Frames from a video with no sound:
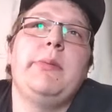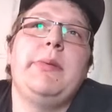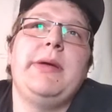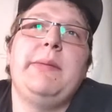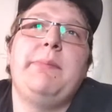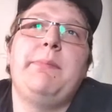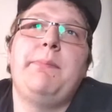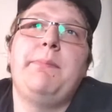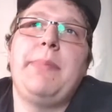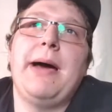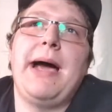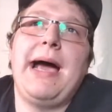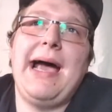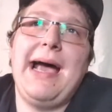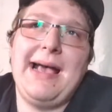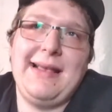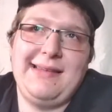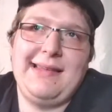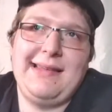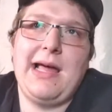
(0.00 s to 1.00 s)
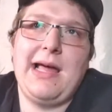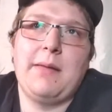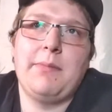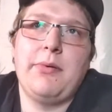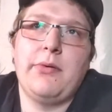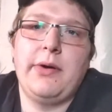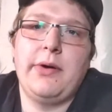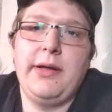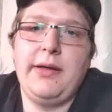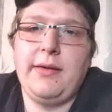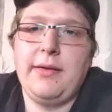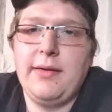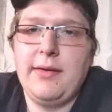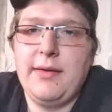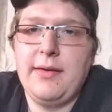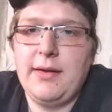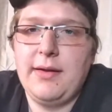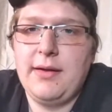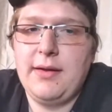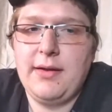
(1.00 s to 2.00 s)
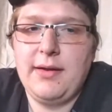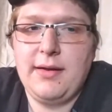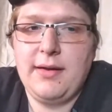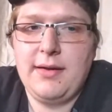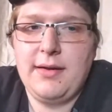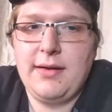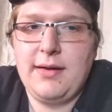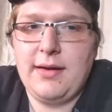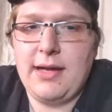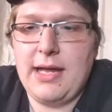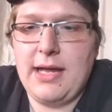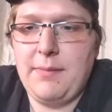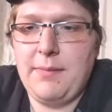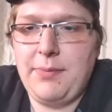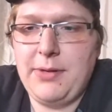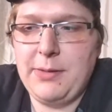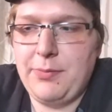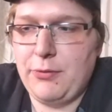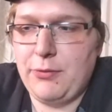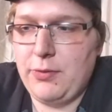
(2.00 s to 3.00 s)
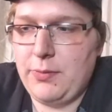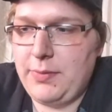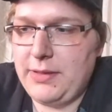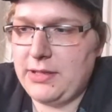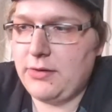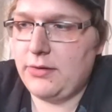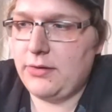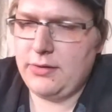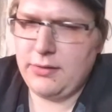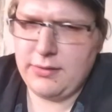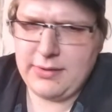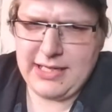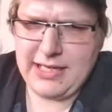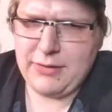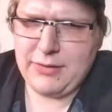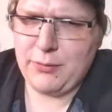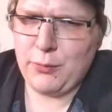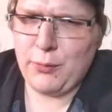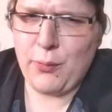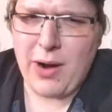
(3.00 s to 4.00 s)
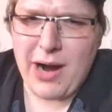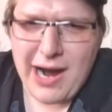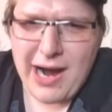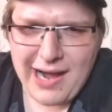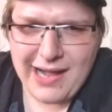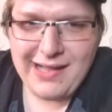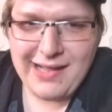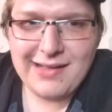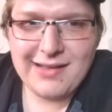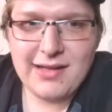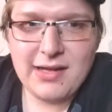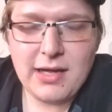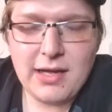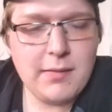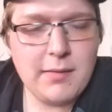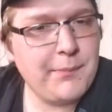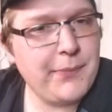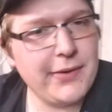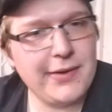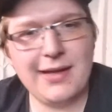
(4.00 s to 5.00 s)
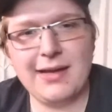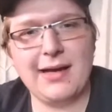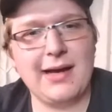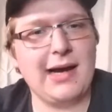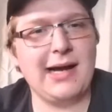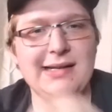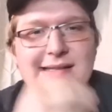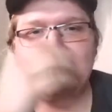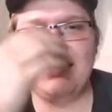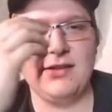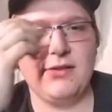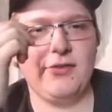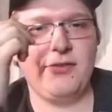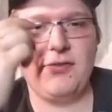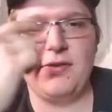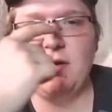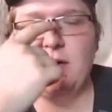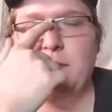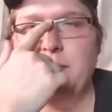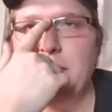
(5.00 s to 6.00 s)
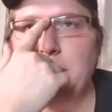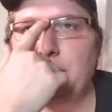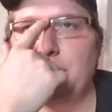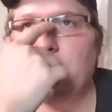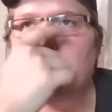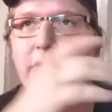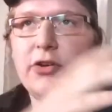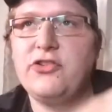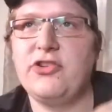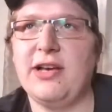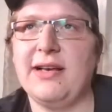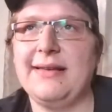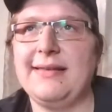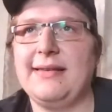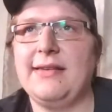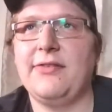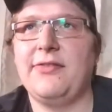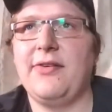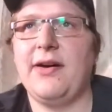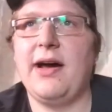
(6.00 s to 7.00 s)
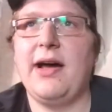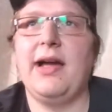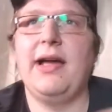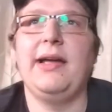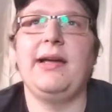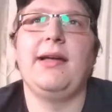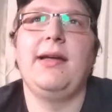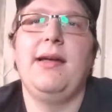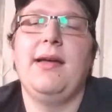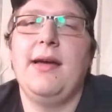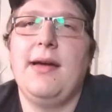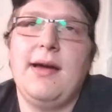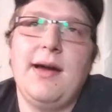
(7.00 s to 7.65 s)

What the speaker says: would be past that point and people would be going, okay, why? But I still feel people are justifying